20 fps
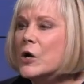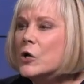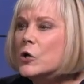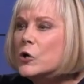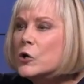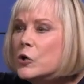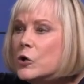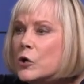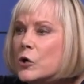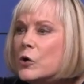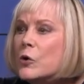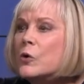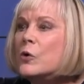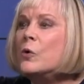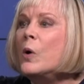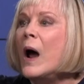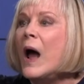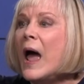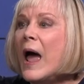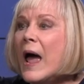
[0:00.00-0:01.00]

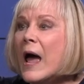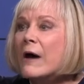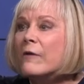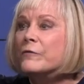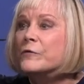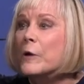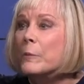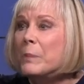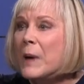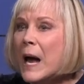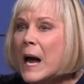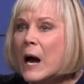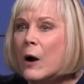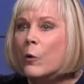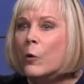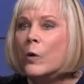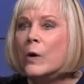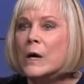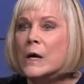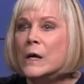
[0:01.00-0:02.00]
You have the
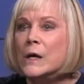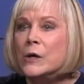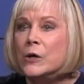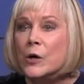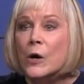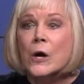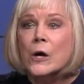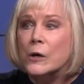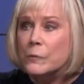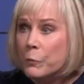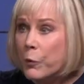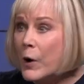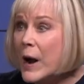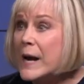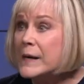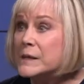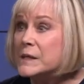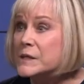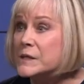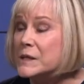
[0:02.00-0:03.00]
power in you.
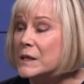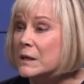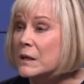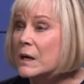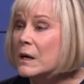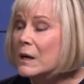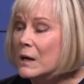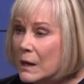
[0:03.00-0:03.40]
Practice it.